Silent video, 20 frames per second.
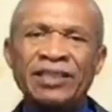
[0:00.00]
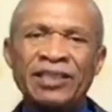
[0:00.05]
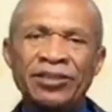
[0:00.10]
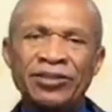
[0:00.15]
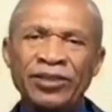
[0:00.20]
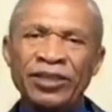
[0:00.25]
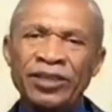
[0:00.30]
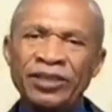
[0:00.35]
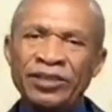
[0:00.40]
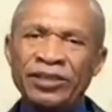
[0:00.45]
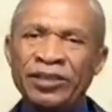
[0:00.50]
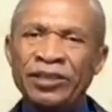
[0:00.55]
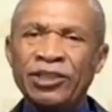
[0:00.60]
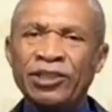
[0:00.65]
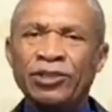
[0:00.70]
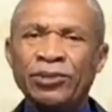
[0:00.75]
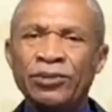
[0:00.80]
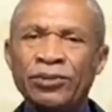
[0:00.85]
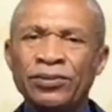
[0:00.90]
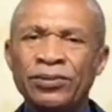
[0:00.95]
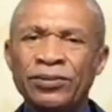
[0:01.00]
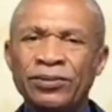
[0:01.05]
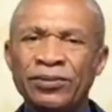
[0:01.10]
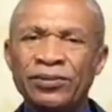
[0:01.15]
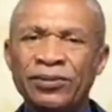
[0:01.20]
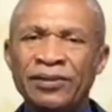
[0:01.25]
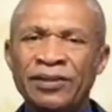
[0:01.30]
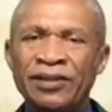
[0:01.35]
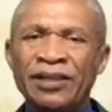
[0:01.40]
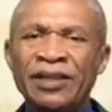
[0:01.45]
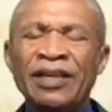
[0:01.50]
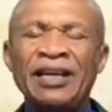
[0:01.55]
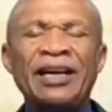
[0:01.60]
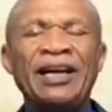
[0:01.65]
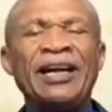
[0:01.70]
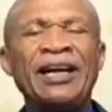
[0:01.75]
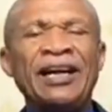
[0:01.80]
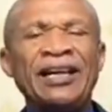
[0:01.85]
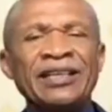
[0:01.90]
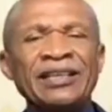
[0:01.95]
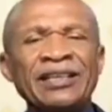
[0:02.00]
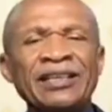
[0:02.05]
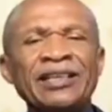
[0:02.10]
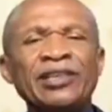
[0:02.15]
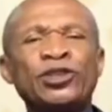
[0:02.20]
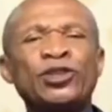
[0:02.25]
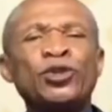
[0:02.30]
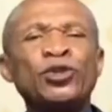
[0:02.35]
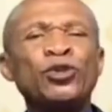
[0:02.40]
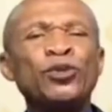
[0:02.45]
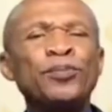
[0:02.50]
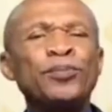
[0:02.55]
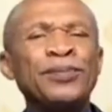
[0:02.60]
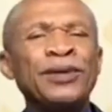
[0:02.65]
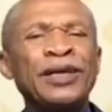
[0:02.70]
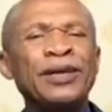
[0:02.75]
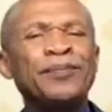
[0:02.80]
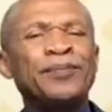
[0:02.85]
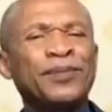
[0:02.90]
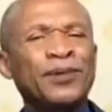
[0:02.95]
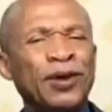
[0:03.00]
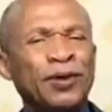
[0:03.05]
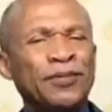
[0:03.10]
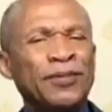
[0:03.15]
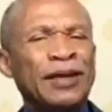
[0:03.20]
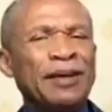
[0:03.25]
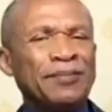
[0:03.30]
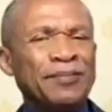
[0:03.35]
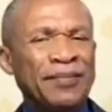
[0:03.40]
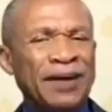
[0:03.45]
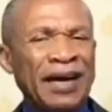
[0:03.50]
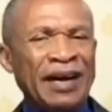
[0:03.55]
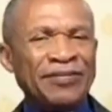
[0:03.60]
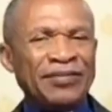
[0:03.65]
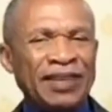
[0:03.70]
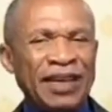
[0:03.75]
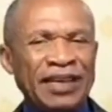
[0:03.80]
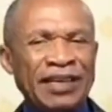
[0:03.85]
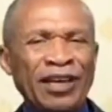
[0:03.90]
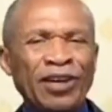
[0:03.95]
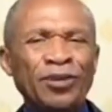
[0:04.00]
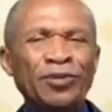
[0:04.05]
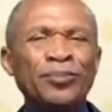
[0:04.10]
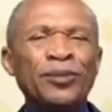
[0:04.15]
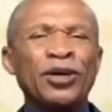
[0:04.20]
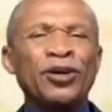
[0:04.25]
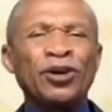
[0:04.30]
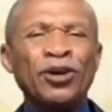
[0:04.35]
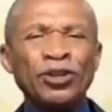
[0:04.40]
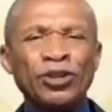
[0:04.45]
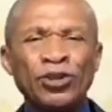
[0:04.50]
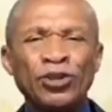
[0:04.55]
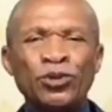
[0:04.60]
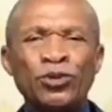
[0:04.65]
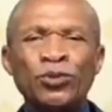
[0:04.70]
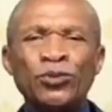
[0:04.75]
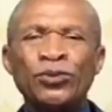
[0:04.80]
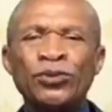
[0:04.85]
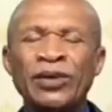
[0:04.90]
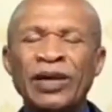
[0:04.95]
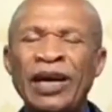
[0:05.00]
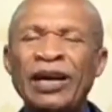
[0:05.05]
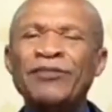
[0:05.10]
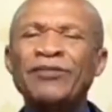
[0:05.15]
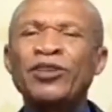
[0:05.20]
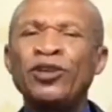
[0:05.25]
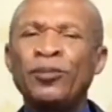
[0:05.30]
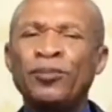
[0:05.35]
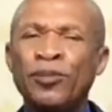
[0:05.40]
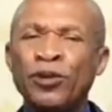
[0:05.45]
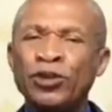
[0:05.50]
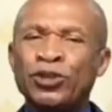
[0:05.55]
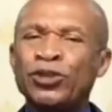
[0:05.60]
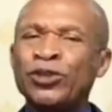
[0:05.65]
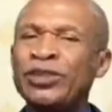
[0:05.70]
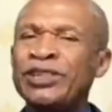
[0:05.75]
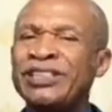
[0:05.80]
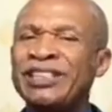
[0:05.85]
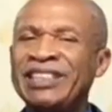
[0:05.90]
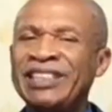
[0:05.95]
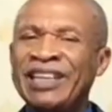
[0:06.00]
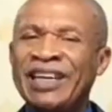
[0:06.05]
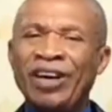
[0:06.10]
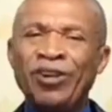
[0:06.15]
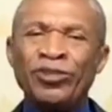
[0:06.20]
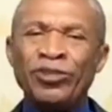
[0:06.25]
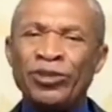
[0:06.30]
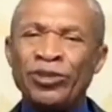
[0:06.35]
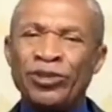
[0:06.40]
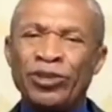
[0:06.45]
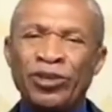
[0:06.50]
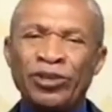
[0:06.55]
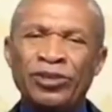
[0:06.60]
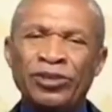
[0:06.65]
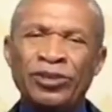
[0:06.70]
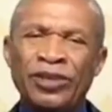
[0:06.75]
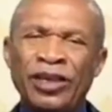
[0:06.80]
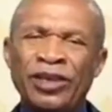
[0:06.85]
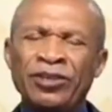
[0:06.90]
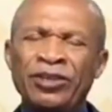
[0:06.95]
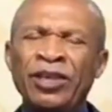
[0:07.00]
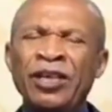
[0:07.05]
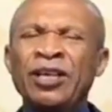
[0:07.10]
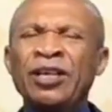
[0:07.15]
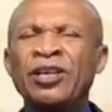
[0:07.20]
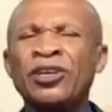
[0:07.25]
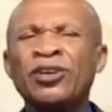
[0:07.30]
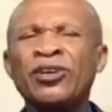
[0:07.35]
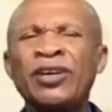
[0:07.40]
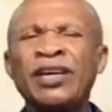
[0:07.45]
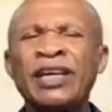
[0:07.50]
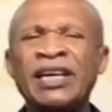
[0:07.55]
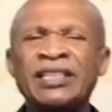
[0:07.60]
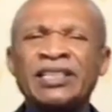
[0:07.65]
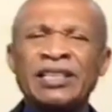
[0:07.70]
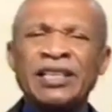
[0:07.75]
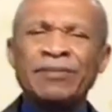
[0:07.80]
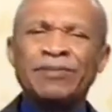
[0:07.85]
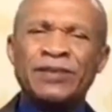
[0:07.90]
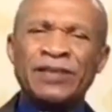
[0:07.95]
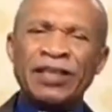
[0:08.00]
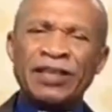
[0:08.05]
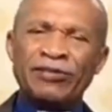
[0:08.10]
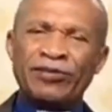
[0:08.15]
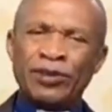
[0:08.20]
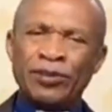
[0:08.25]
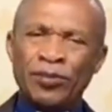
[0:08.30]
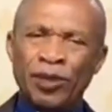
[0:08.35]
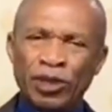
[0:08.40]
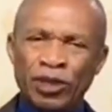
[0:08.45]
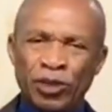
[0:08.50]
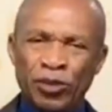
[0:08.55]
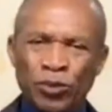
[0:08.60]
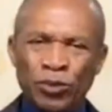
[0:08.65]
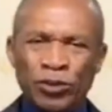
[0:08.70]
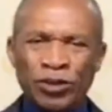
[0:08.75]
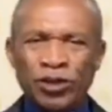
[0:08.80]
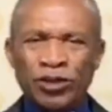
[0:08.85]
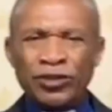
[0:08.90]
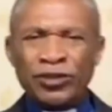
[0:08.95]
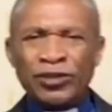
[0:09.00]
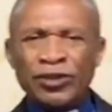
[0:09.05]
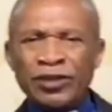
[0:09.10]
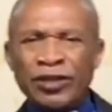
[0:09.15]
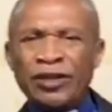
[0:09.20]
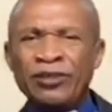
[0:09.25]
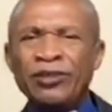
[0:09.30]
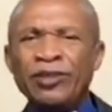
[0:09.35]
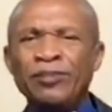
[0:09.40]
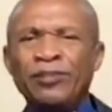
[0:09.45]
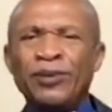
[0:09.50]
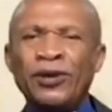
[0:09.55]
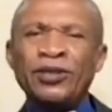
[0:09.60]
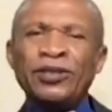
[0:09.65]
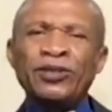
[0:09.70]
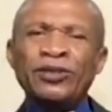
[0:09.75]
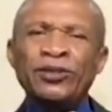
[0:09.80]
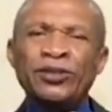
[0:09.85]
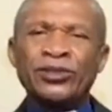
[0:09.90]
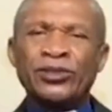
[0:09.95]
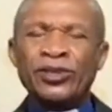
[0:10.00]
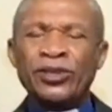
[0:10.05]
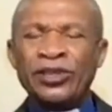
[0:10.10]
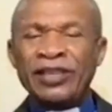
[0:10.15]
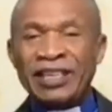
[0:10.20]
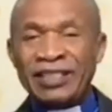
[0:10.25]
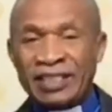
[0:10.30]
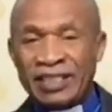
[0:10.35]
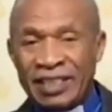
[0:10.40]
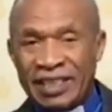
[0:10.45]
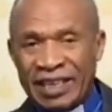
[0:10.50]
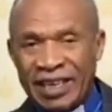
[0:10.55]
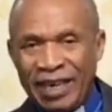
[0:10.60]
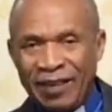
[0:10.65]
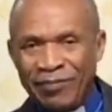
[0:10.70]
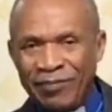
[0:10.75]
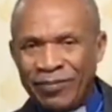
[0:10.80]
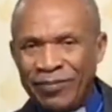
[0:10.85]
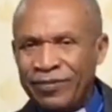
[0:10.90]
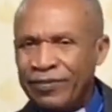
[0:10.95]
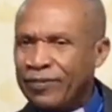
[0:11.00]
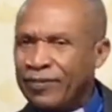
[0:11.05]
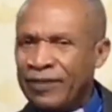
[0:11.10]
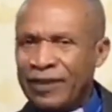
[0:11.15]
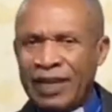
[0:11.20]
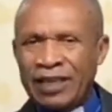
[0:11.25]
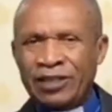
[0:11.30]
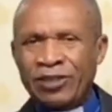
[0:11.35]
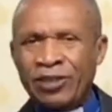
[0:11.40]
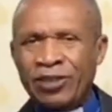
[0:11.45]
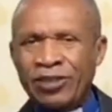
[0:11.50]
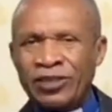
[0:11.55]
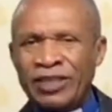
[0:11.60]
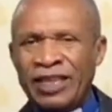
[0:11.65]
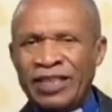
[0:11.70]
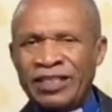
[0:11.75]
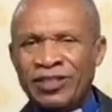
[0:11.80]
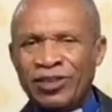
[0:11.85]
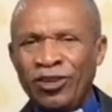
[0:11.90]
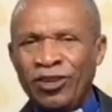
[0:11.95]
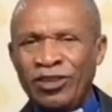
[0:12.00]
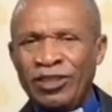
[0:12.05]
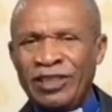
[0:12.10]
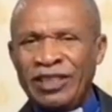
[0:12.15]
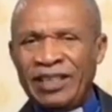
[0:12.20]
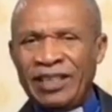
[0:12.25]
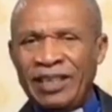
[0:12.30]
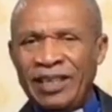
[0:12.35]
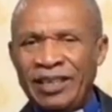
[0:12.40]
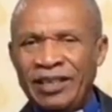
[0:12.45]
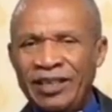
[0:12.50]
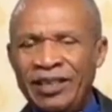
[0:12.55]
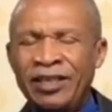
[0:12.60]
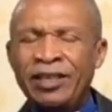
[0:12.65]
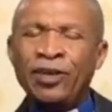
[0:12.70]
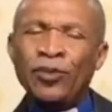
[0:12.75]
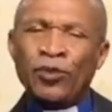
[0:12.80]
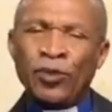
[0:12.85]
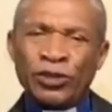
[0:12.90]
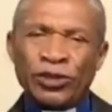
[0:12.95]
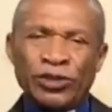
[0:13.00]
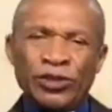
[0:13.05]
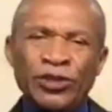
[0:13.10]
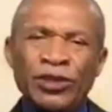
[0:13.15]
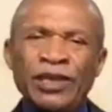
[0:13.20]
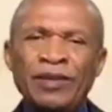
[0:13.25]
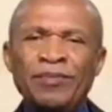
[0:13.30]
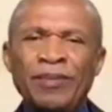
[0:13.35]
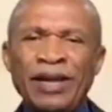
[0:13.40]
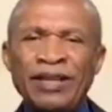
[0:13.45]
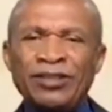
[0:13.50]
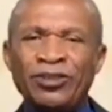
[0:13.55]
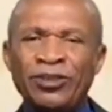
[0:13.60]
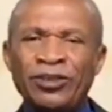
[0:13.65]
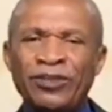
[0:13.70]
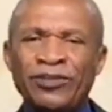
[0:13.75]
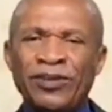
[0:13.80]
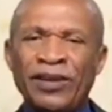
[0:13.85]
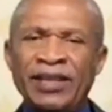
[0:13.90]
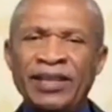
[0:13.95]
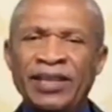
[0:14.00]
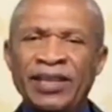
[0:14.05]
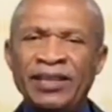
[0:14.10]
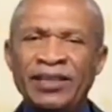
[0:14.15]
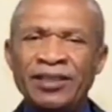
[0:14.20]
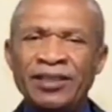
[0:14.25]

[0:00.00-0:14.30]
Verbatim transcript: a real issue. And it shouldn't be a problem after now because you have the opportunity now to turn around. God accepts everybody who turns around the prodigal son as he came. That's all. That's all he needed was to get back to the father.